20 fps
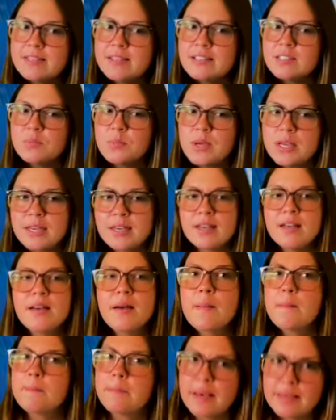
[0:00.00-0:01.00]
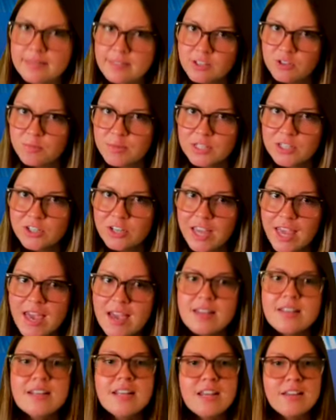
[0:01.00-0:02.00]
this week. Message Mr.
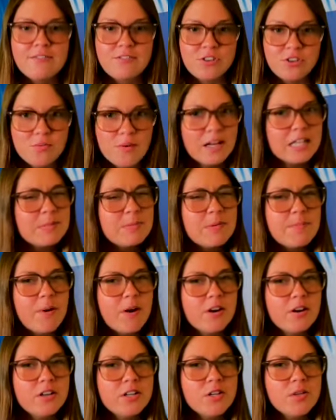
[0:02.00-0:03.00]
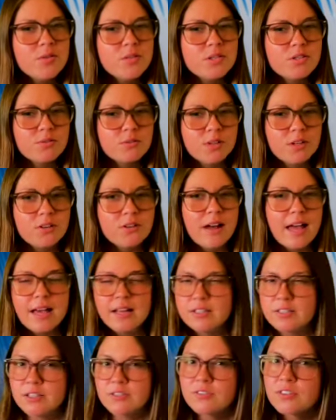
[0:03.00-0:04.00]
Cannon if you want to be part of News Crew,
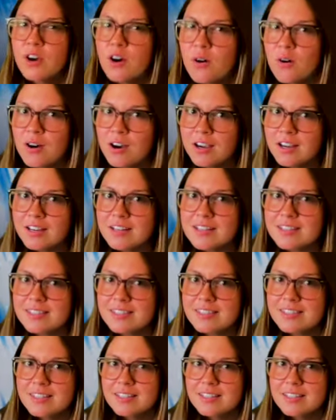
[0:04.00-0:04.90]
and of course,